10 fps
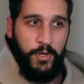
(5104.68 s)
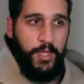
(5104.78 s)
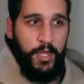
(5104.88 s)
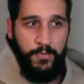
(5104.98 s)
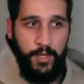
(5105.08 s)
I'm
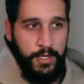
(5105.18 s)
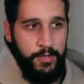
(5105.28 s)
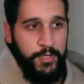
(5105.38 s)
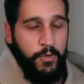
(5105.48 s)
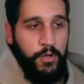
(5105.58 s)
not I'm not going
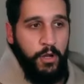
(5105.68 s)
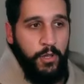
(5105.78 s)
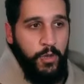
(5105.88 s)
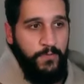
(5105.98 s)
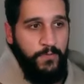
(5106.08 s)
to be going all
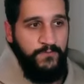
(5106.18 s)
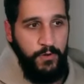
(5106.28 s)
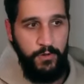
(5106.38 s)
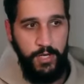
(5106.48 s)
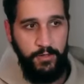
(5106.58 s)
the way up
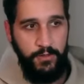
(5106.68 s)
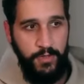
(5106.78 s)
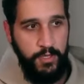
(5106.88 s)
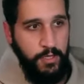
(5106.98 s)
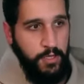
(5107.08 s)
further down the
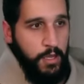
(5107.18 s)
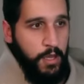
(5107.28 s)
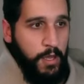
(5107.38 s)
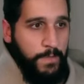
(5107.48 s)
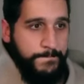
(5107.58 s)
thing.
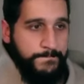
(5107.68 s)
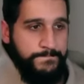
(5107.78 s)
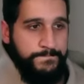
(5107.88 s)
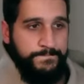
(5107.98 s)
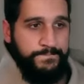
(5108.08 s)
Um,
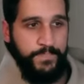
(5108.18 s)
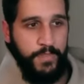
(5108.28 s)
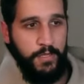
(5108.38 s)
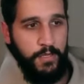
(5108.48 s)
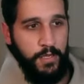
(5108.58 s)

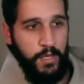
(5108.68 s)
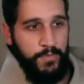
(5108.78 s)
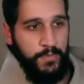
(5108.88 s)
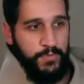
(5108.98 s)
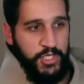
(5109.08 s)

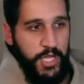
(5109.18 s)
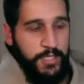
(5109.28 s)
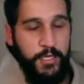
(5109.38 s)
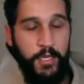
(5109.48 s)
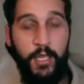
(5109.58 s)
above the
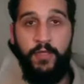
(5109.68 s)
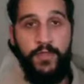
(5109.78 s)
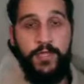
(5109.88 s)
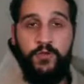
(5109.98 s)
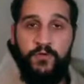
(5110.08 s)
chat.
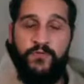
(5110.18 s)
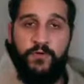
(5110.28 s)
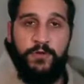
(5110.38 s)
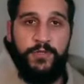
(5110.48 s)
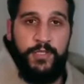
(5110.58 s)
Thank you
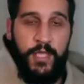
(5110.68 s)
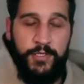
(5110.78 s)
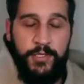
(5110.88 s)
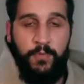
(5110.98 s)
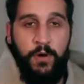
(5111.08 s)
for
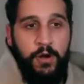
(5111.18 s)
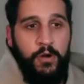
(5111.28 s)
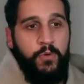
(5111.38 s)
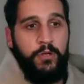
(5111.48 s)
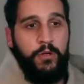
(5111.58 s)
today. Tomorrow
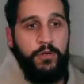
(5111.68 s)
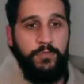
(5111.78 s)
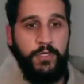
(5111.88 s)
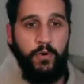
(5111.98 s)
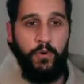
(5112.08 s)
we're going
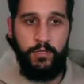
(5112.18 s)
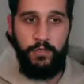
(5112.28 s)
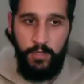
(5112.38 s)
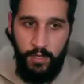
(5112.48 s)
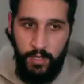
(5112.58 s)
to be
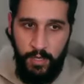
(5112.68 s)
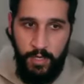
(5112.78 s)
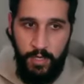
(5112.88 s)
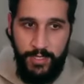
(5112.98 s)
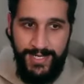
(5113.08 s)
going
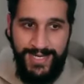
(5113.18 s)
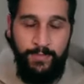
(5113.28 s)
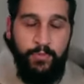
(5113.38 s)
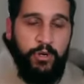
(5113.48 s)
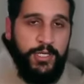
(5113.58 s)

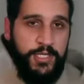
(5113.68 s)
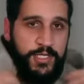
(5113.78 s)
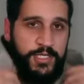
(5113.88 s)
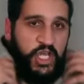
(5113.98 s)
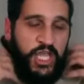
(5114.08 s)
deeper into
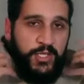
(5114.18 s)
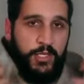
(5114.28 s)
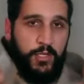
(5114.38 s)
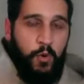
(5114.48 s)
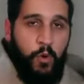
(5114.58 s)
the chains
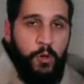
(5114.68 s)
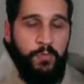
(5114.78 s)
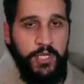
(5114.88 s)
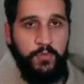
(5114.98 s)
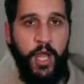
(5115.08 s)
as a whole.
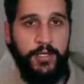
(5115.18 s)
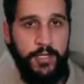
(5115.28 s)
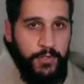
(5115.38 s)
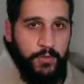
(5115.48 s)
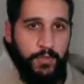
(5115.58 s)
Please
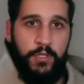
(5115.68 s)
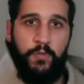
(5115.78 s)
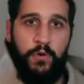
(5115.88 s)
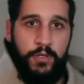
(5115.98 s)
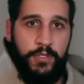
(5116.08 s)
practice. Really
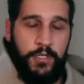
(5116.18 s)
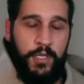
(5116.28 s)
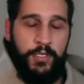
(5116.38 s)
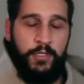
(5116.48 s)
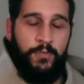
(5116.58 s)
important to
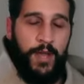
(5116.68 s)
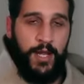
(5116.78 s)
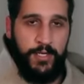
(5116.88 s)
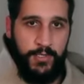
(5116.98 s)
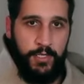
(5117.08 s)
continue
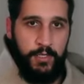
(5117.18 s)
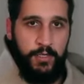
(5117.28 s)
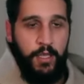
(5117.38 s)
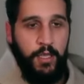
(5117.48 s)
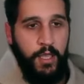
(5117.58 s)
practicing
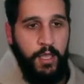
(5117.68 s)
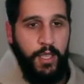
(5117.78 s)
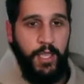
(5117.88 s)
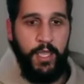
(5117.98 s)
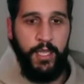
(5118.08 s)

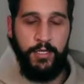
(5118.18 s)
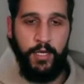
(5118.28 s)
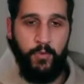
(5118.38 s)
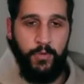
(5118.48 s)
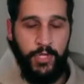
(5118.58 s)
and
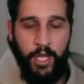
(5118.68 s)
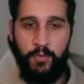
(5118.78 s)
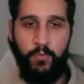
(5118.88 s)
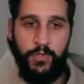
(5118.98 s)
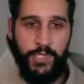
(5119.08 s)
uh, we'll
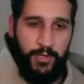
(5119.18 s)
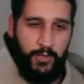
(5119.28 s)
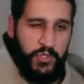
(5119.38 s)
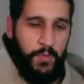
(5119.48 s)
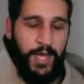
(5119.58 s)
talk more
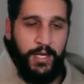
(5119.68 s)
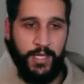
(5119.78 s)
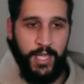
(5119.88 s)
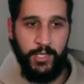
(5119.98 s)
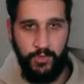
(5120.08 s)

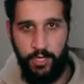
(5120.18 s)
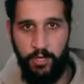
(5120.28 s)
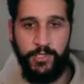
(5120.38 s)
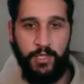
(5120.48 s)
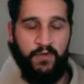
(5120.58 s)
psychosomatic,
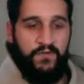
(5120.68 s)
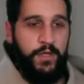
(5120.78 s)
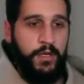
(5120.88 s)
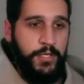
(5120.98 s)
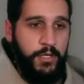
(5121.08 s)
esoteric stuff,
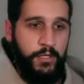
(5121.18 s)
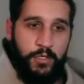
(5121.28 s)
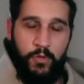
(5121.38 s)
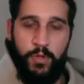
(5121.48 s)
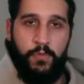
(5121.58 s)
and I'll tell you a
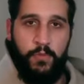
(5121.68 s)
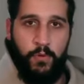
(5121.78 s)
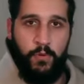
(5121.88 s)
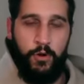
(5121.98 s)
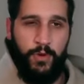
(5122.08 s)
little bit
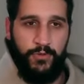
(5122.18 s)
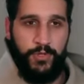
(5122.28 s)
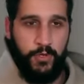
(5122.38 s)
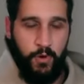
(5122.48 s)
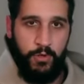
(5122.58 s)
more about
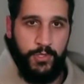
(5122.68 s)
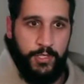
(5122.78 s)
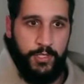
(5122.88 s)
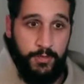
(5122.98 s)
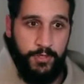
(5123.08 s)
the course
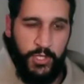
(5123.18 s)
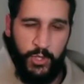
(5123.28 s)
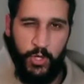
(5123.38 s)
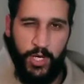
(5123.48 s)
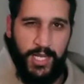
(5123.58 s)
and the
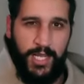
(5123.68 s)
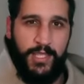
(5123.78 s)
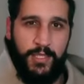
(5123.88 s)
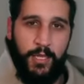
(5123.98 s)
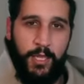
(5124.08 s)
training,
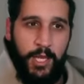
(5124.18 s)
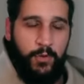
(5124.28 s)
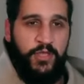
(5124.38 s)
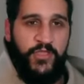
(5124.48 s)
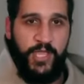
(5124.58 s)
and
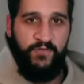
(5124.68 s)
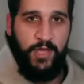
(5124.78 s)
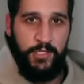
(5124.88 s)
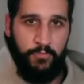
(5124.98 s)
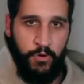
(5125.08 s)
really think of it
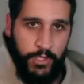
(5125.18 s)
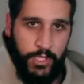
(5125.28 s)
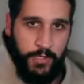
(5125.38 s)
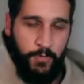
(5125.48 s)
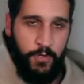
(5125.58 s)
as a
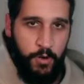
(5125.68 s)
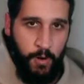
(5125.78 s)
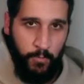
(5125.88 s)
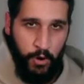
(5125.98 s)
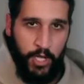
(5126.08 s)
project. We are
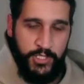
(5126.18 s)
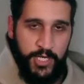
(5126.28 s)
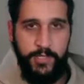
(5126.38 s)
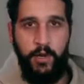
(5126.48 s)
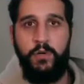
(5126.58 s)
a
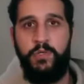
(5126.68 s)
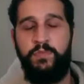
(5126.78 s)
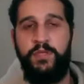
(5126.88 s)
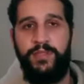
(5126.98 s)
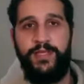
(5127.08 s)
project to always
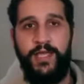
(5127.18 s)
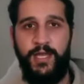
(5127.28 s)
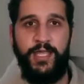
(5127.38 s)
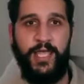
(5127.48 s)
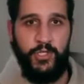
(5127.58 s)
be on the
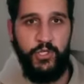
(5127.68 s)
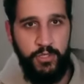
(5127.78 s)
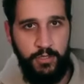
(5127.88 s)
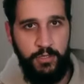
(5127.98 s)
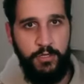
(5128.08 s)
cutting edge
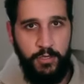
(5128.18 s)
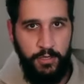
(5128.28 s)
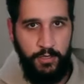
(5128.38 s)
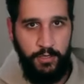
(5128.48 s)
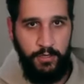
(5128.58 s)

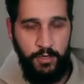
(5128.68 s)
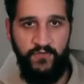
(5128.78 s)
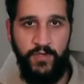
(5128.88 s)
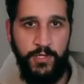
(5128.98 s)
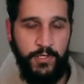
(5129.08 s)

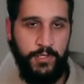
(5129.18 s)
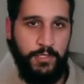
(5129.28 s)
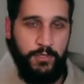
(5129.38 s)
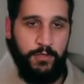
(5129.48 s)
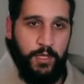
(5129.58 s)
of this.
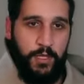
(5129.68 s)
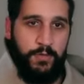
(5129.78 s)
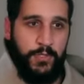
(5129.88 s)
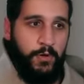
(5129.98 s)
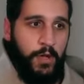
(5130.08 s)
Okay,
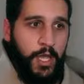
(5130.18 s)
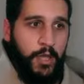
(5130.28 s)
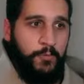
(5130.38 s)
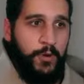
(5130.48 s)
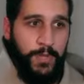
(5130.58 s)
so
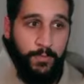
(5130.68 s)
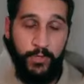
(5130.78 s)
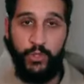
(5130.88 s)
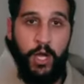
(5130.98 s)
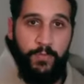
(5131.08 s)
uh, when people
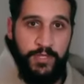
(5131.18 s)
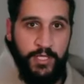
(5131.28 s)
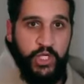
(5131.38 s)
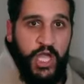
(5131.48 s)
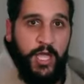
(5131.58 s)
drop in
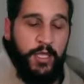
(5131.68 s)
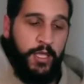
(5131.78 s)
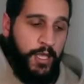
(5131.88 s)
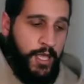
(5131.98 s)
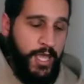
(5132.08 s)
the chat,
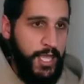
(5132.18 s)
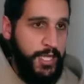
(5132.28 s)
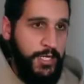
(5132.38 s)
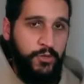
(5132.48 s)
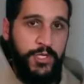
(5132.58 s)
hey,
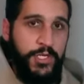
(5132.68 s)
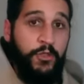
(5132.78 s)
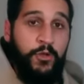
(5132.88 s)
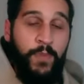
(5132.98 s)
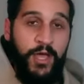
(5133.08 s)
you know this
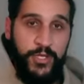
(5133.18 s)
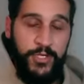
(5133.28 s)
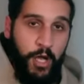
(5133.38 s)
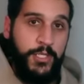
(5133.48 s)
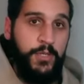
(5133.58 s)
other method
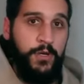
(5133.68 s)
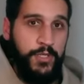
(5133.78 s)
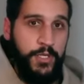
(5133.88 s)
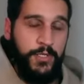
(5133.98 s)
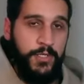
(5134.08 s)
talks
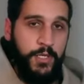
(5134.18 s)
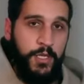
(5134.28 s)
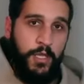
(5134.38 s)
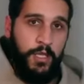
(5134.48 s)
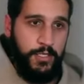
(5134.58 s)
about this.
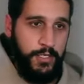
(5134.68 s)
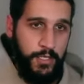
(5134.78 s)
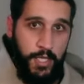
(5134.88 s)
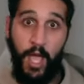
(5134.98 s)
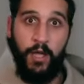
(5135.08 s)

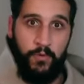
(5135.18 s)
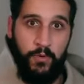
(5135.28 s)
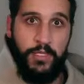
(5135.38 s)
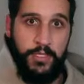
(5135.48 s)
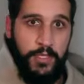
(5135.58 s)
Yeah,
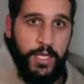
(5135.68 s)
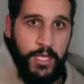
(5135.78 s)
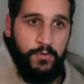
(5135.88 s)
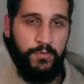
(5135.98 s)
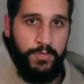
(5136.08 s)
really, like
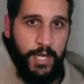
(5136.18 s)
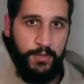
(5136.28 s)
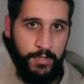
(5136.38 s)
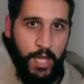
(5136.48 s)
that.